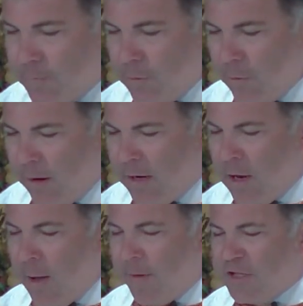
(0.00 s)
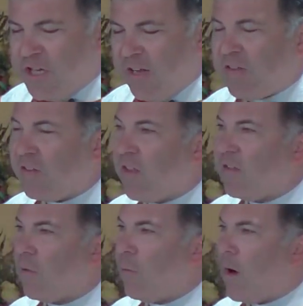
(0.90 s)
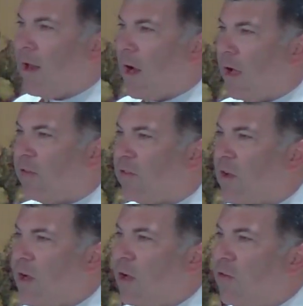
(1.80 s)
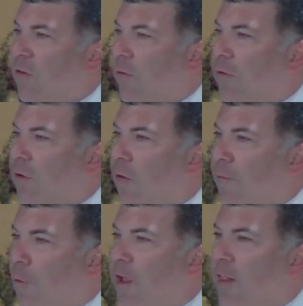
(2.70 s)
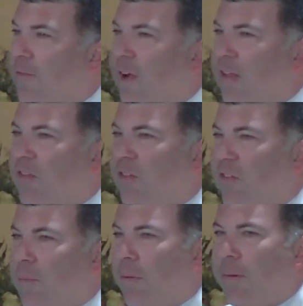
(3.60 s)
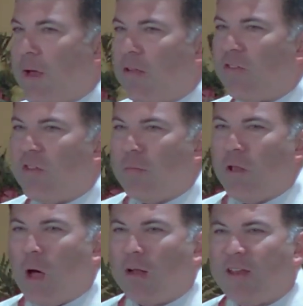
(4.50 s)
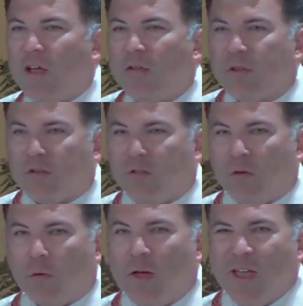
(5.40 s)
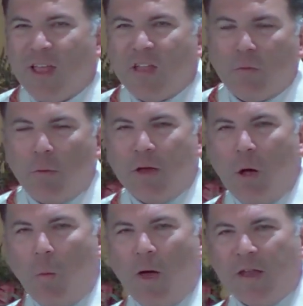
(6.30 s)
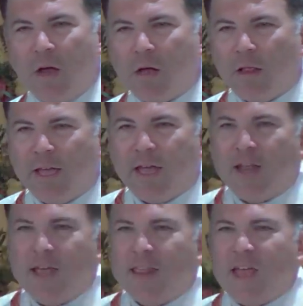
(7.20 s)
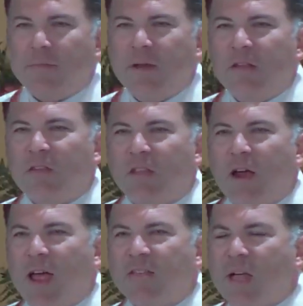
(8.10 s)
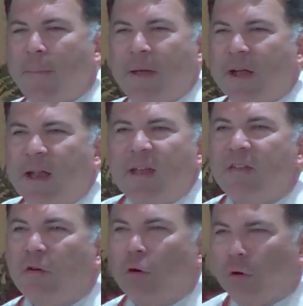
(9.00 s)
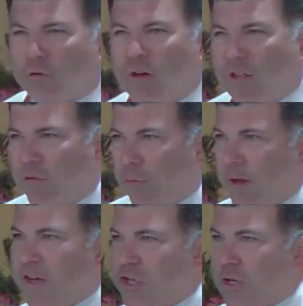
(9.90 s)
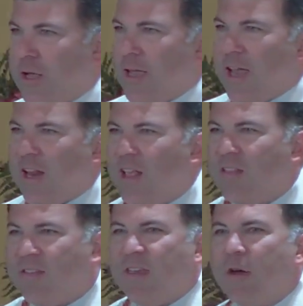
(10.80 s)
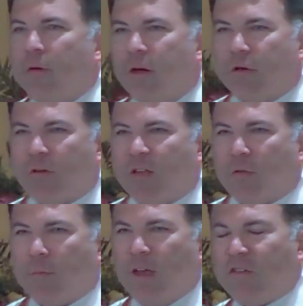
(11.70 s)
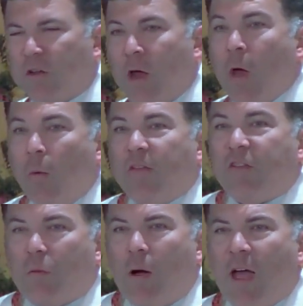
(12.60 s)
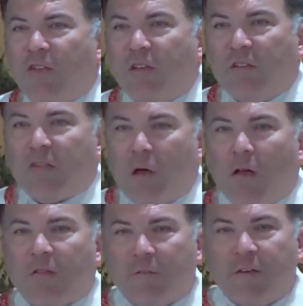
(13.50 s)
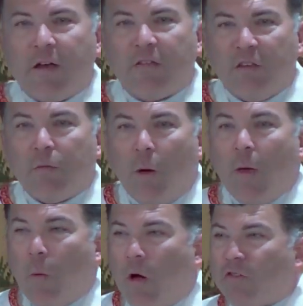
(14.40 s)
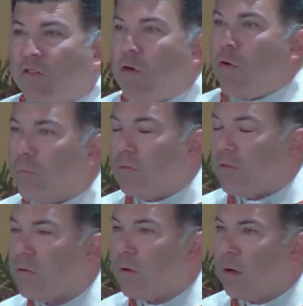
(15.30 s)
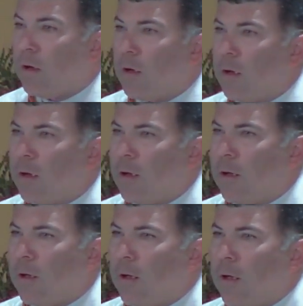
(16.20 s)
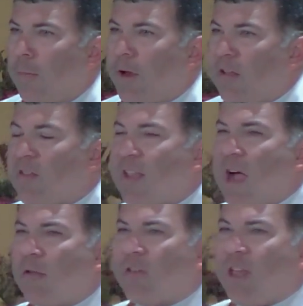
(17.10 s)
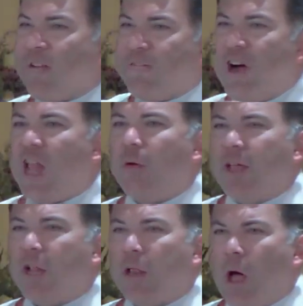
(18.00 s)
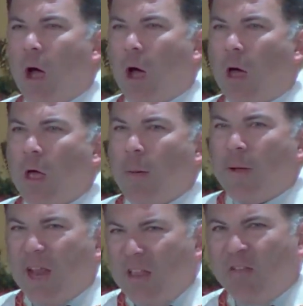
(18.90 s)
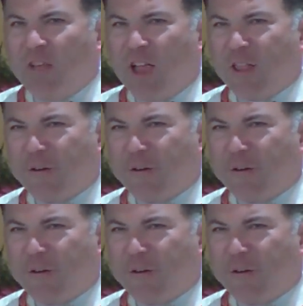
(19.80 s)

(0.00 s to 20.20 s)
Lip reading: right? But Jesus doesn't want us to avoid the vices simply because some law tells us to. That's what we call white-knuckling it. That means that there has not been an internal transformation, an interior transformation, which is why Jesus calls the Pharisees whitewashed tombs. Because on the outside they're following the law, but inside they're